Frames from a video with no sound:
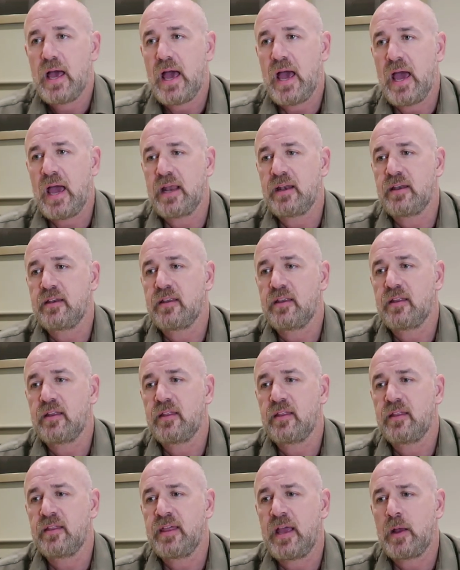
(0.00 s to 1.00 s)
and
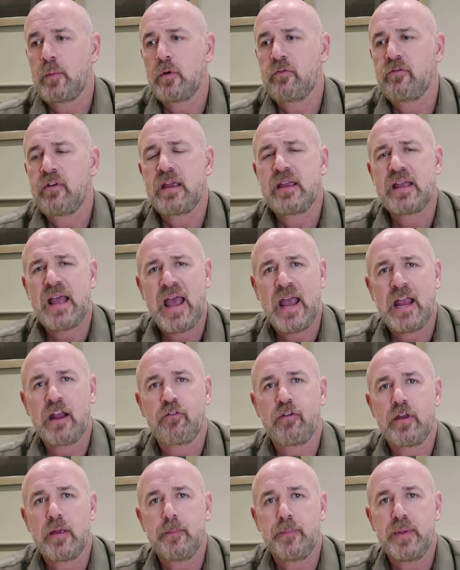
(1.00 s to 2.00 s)
they were very
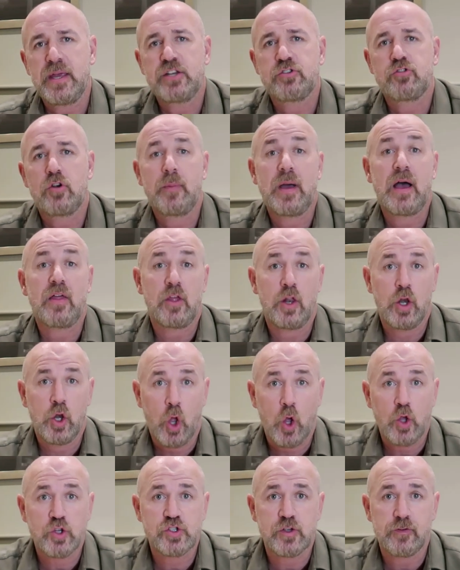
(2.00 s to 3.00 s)
angry and bitter about the
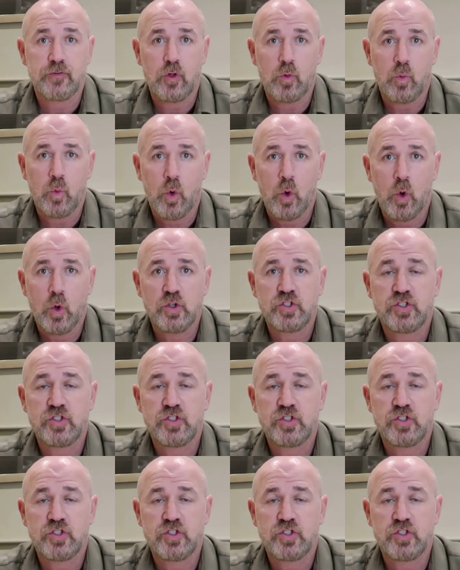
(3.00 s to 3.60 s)
loss of the war,